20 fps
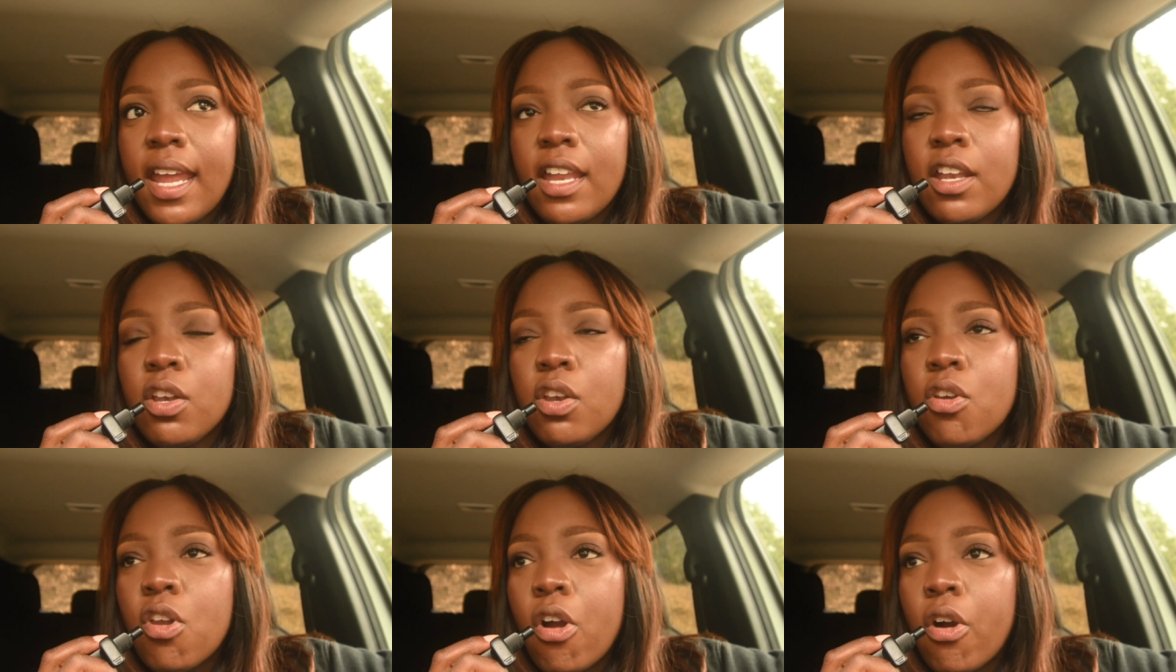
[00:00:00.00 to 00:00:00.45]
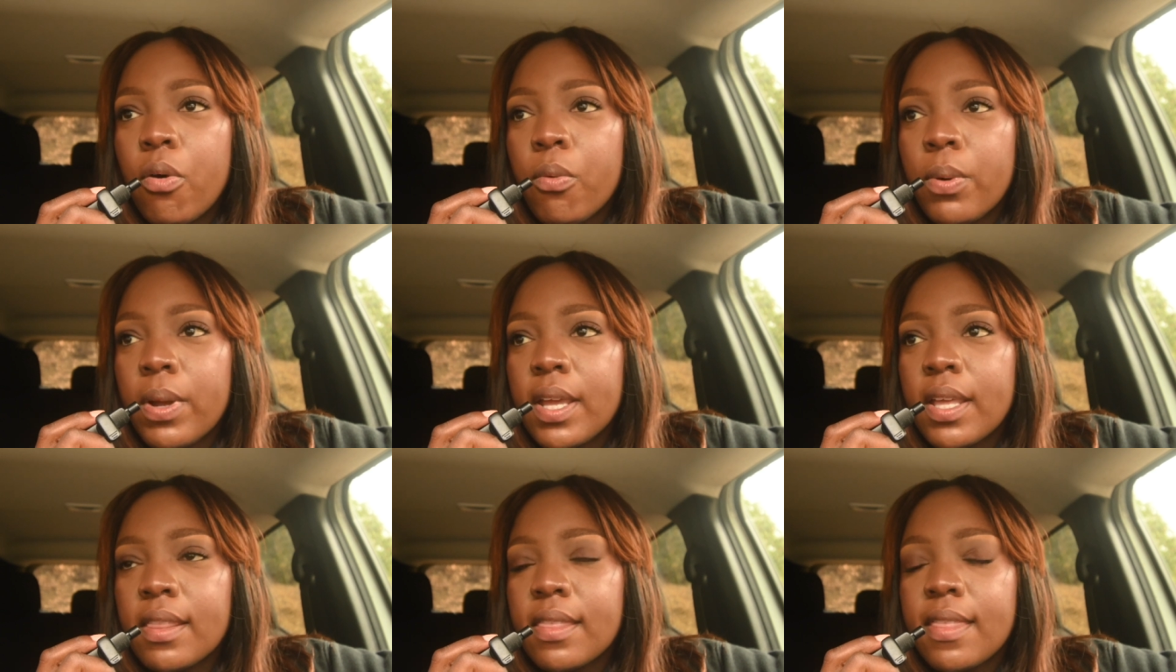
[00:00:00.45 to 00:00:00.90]
and
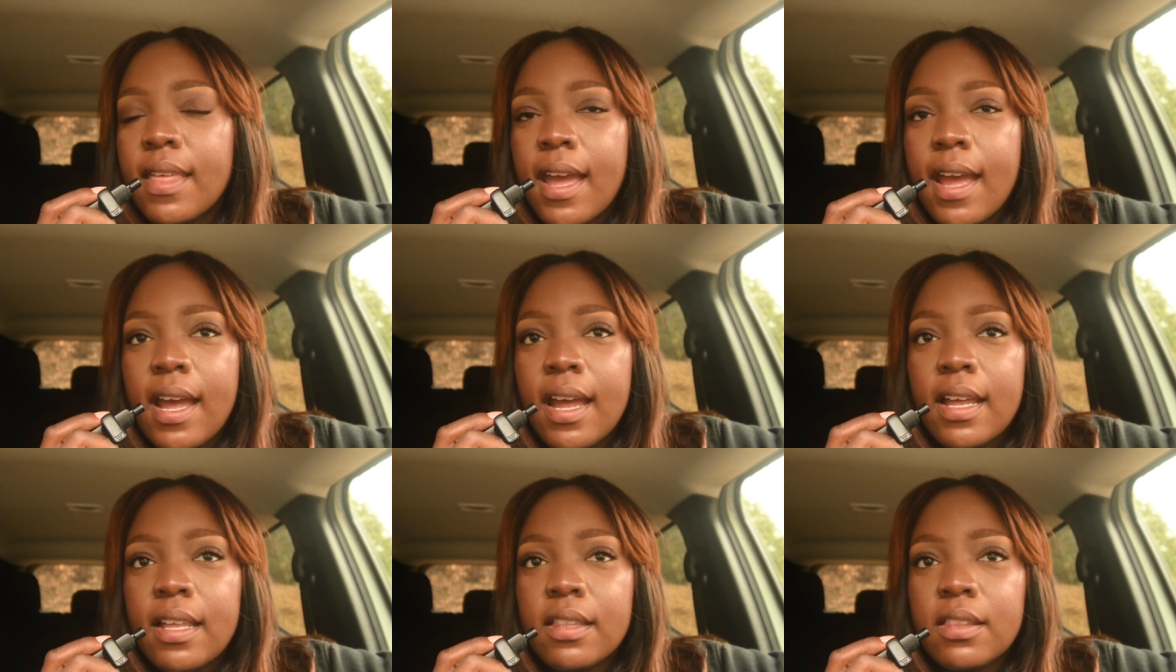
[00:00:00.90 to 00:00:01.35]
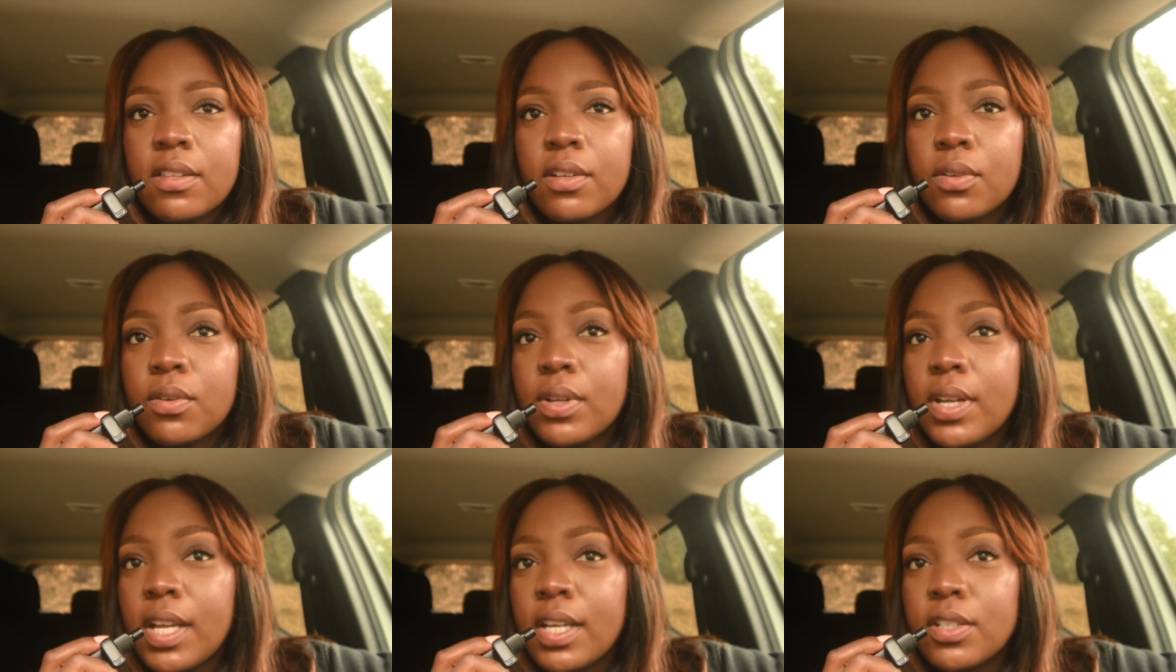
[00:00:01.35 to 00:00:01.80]
knowing that the
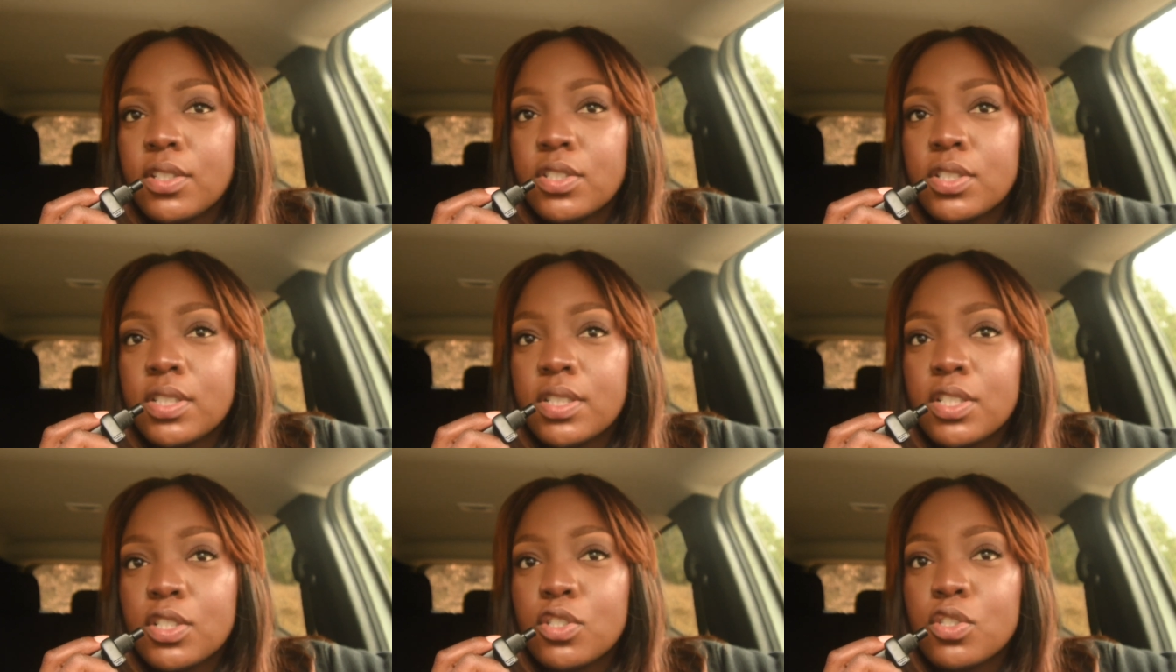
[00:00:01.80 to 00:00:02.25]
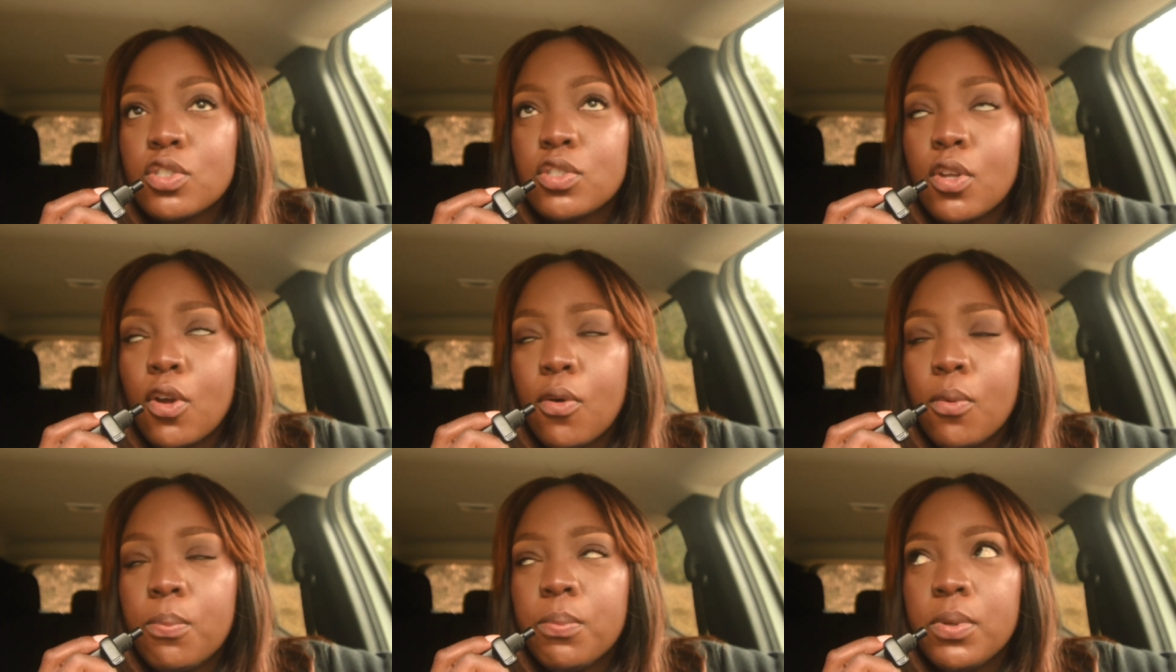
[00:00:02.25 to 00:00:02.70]
creation is
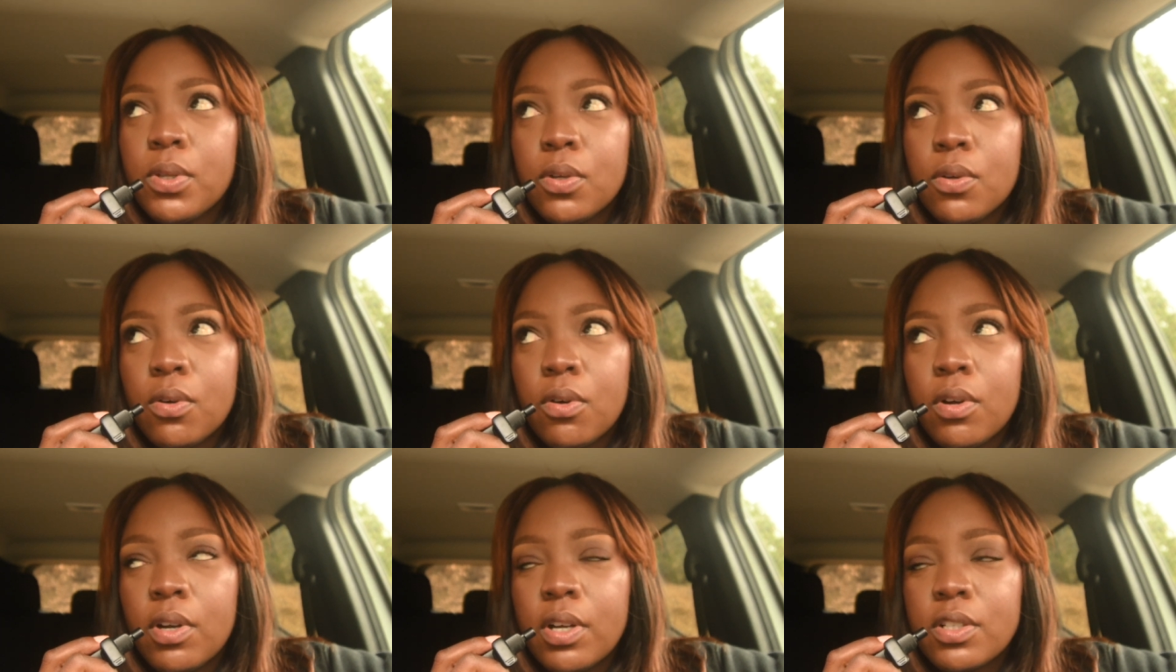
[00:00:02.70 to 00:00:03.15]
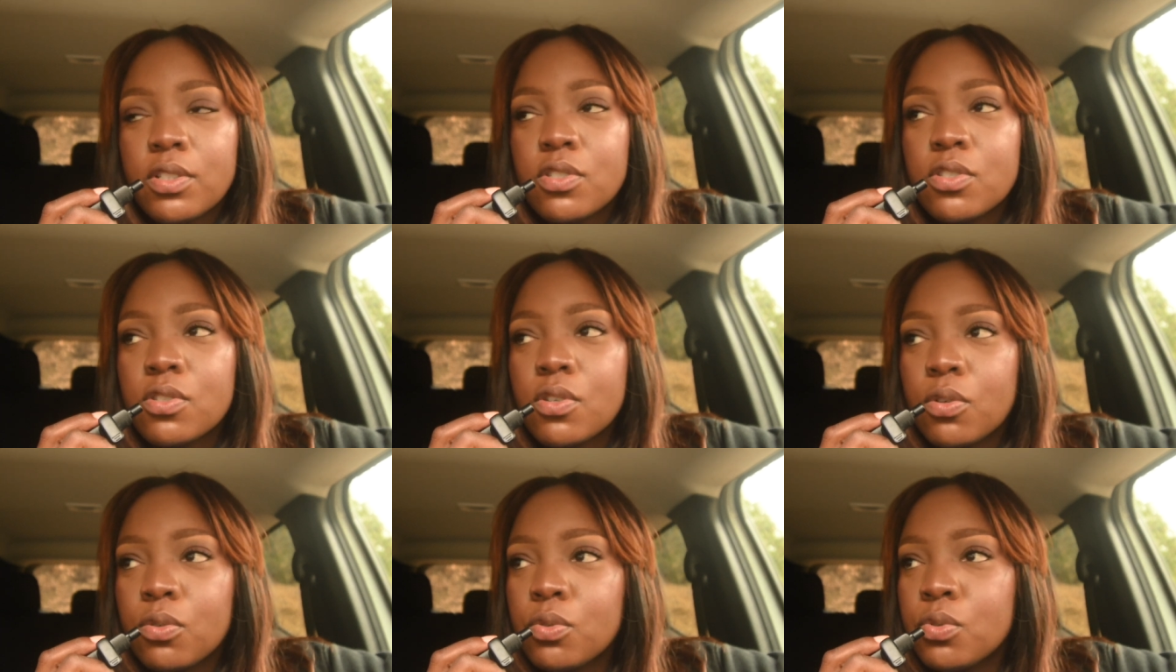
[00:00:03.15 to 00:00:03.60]
so pure and
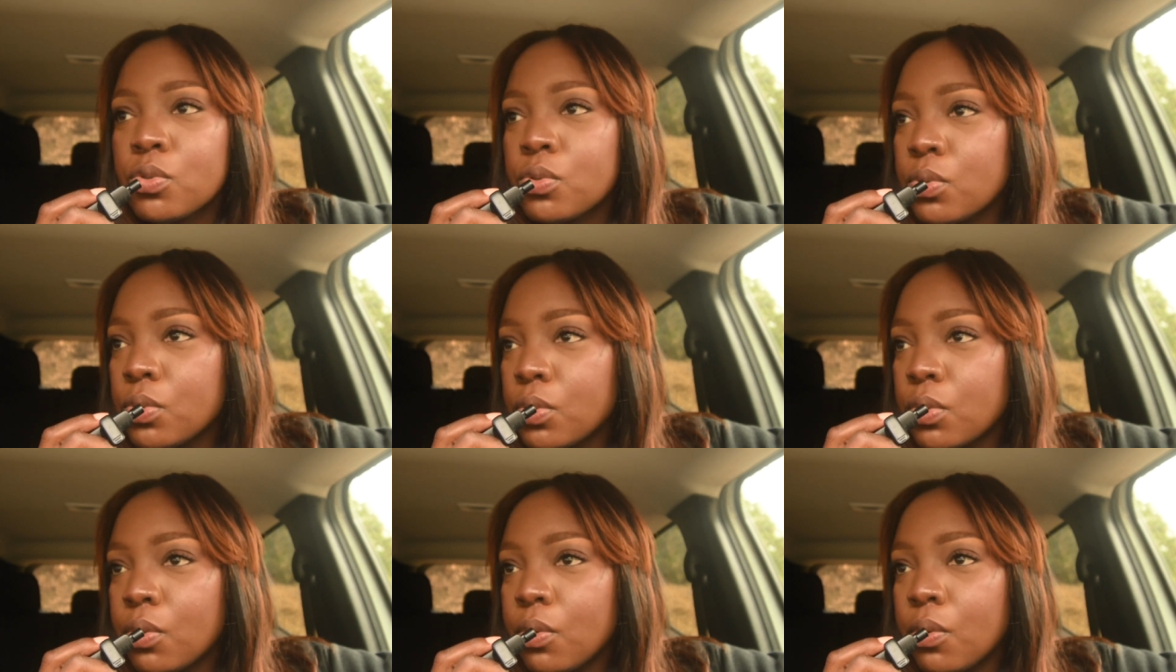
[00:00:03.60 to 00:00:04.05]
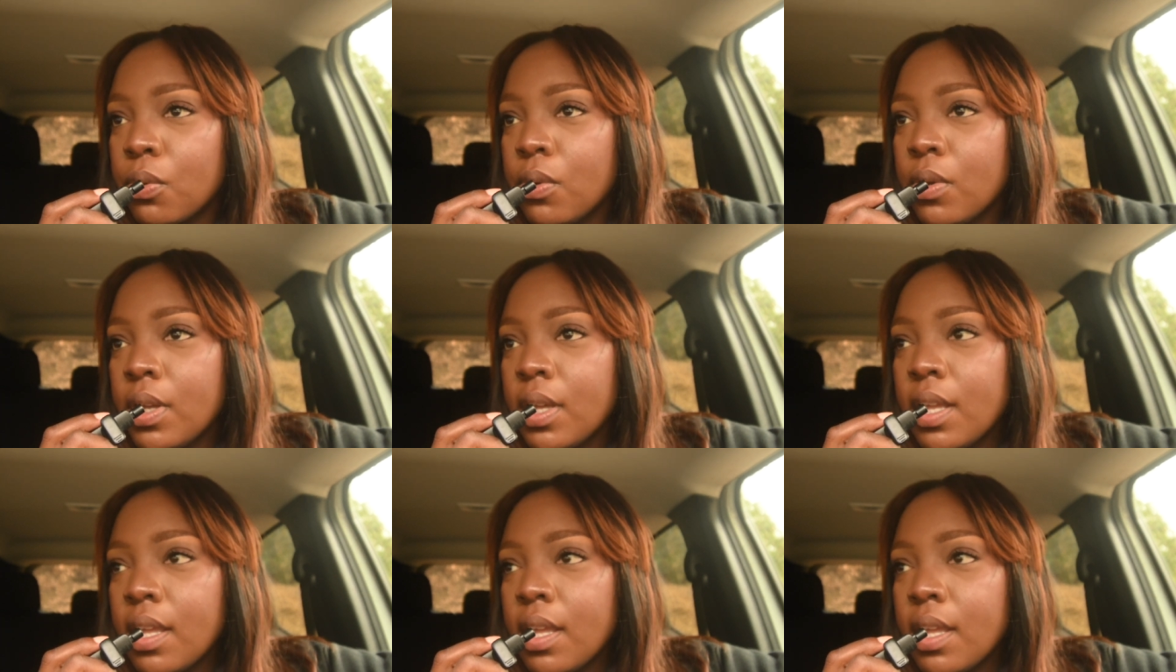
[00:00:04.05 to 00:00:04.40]
so true